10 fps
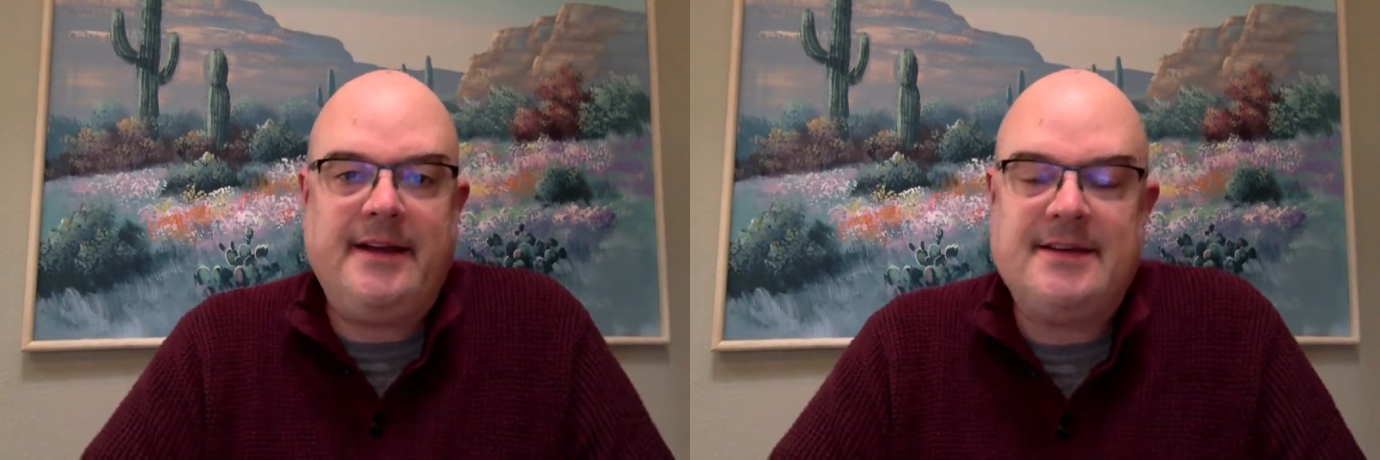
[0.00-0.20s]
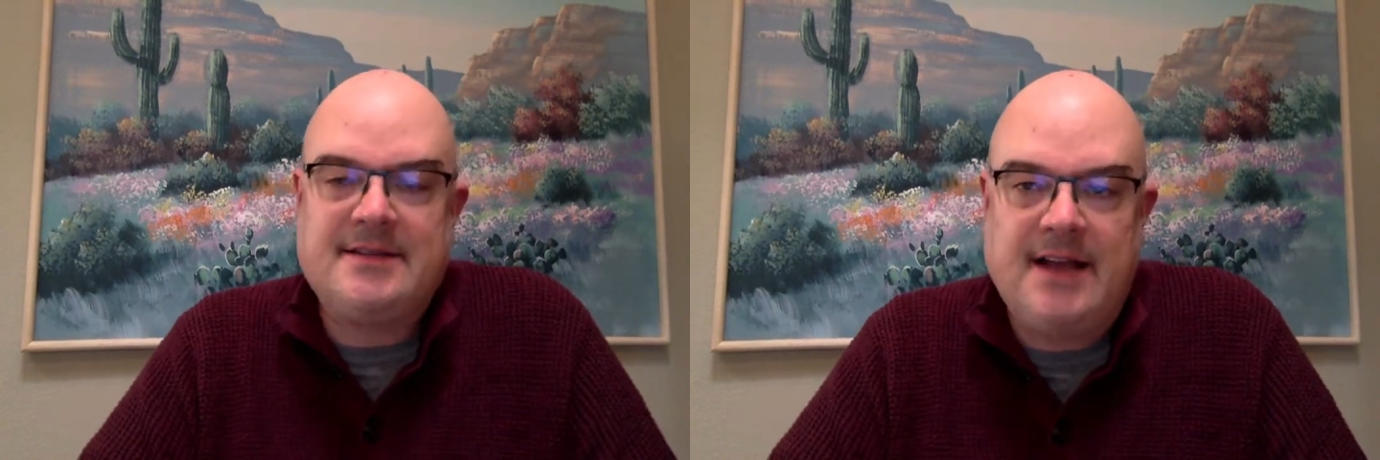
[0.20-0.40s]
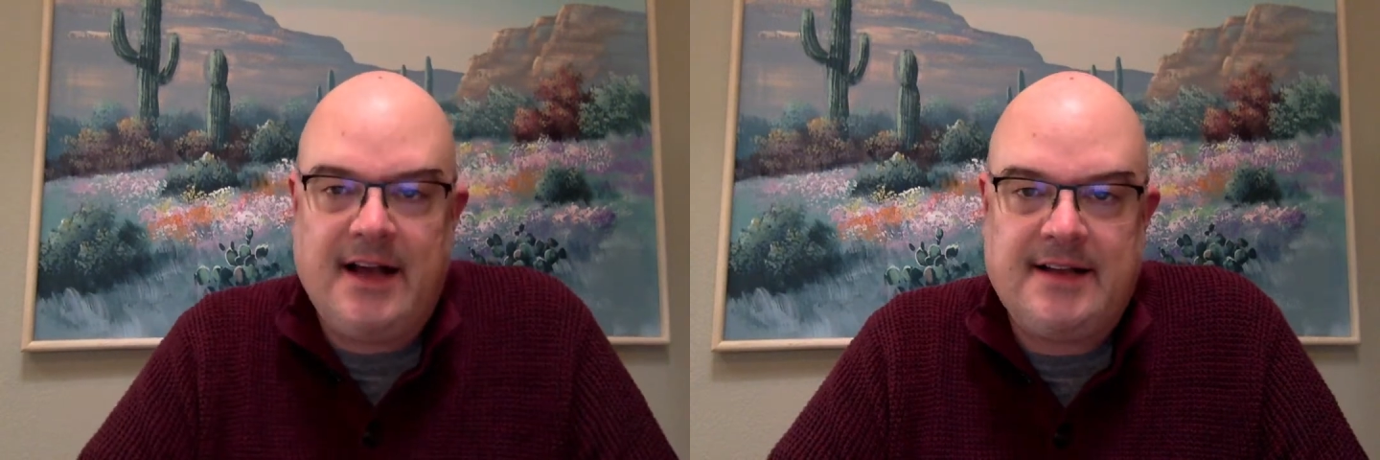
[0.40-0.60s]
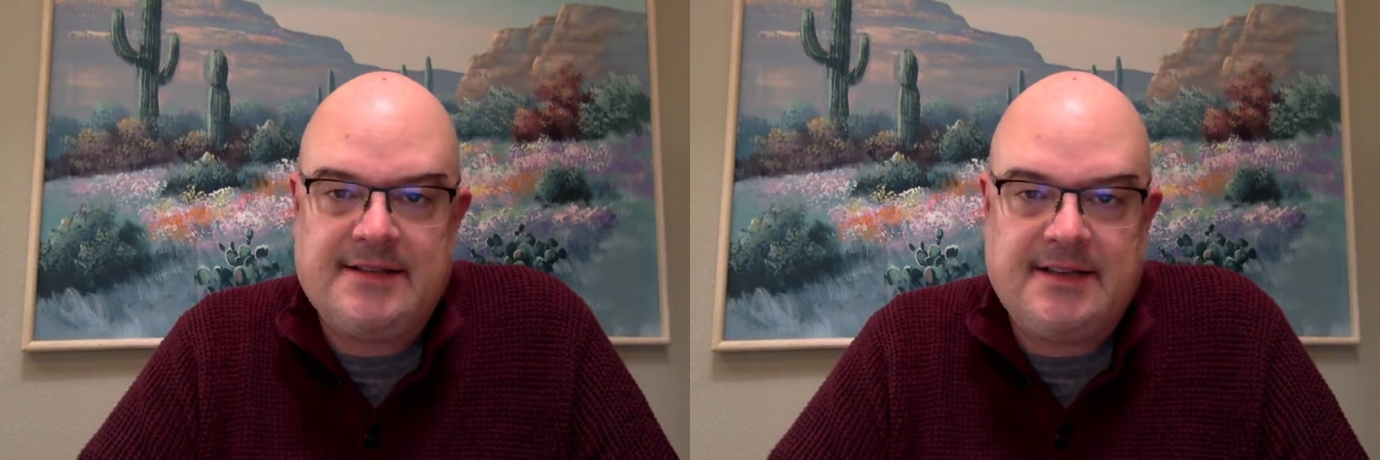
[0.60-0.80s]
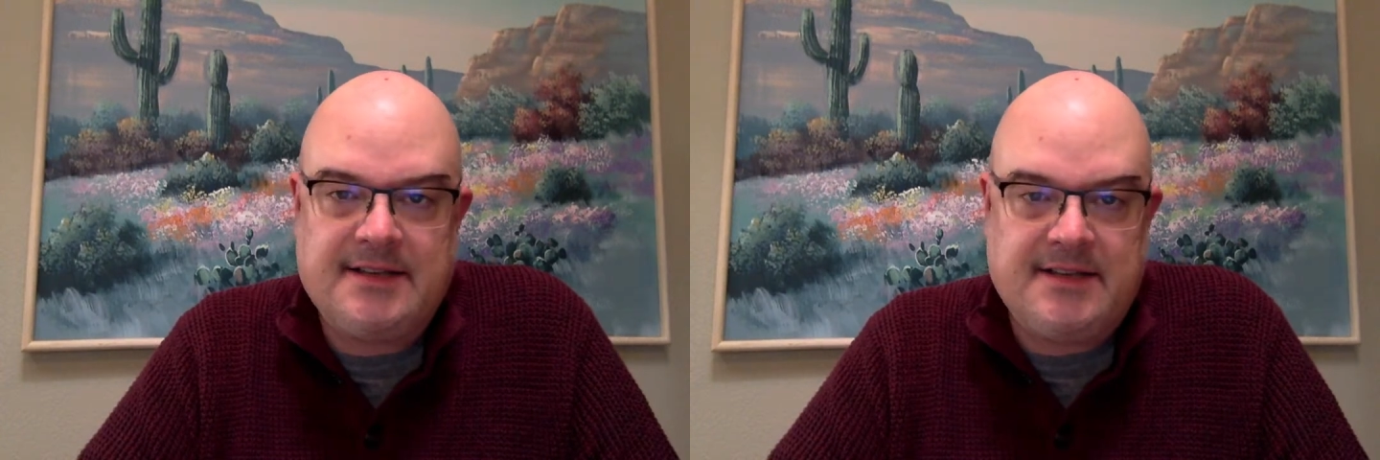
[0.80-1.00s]
does not
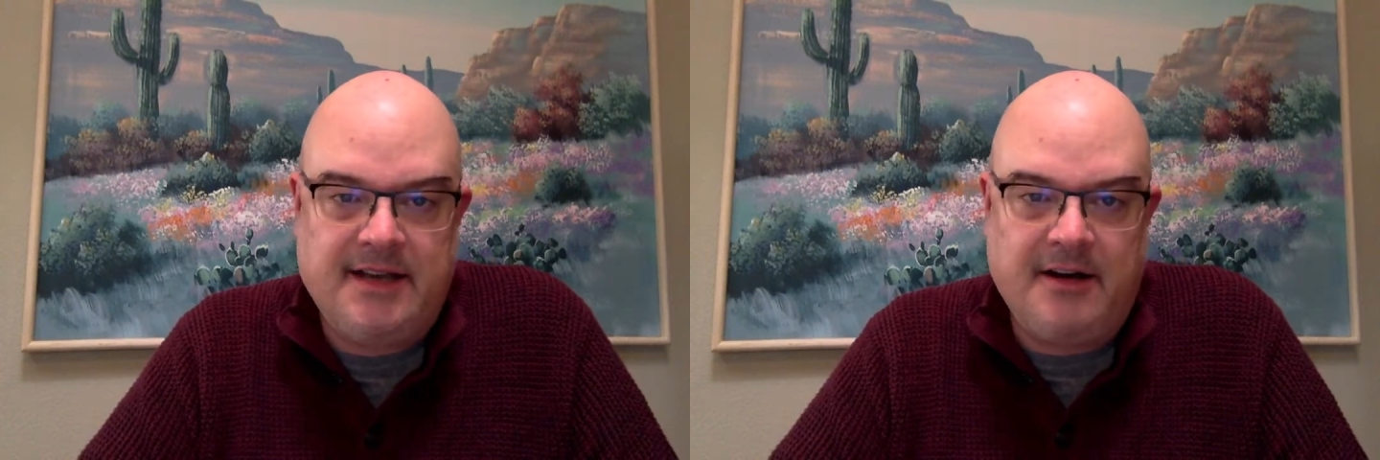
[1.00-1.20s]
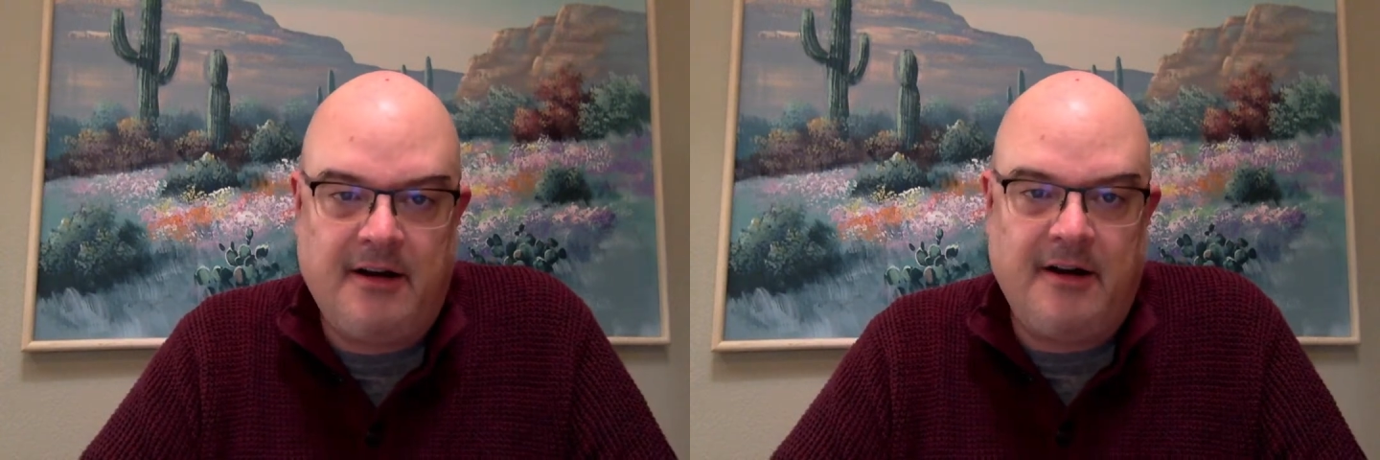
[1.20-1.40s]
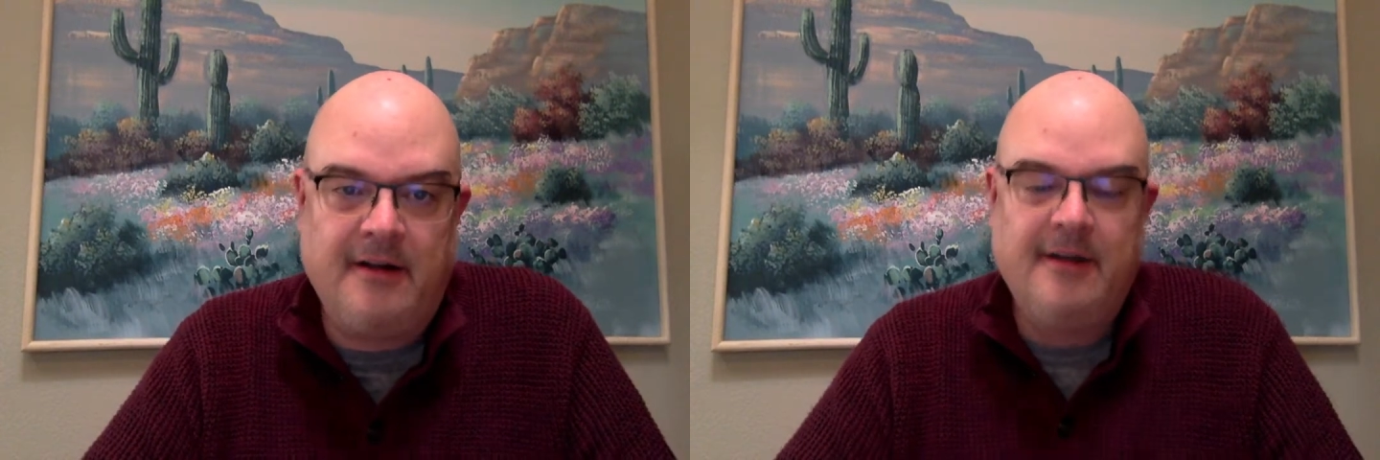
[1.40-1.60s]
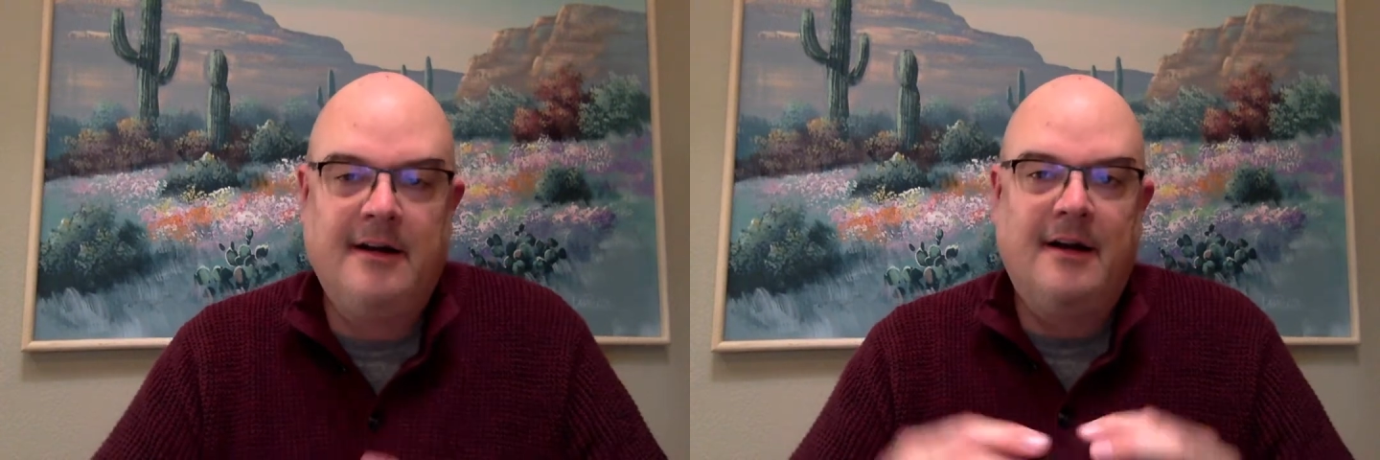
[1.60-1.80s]
consist in our